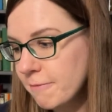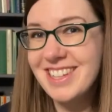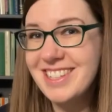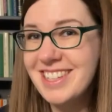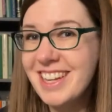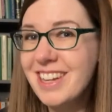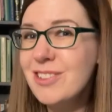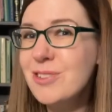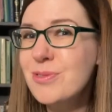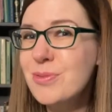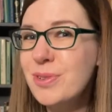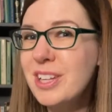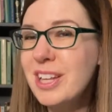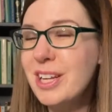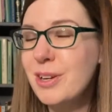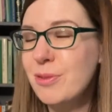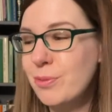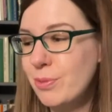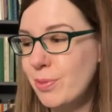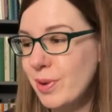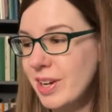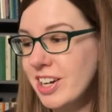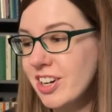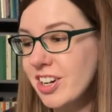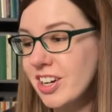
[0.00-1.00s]
Sounds really
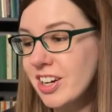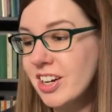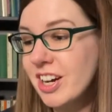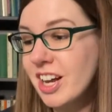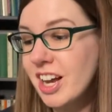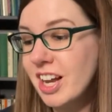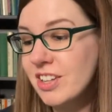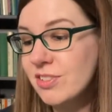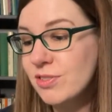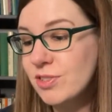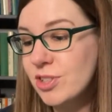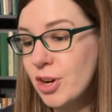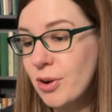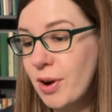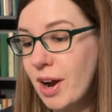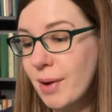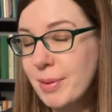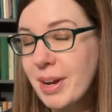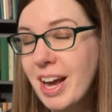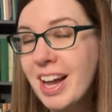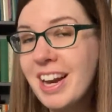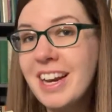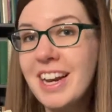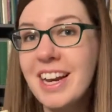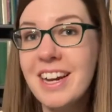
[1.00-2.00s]
weird, so I'm
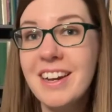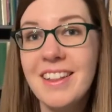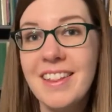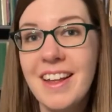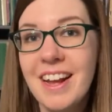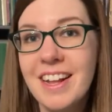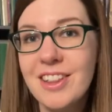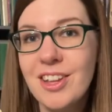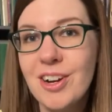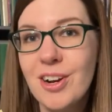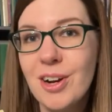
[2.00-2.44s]
kind of into that though.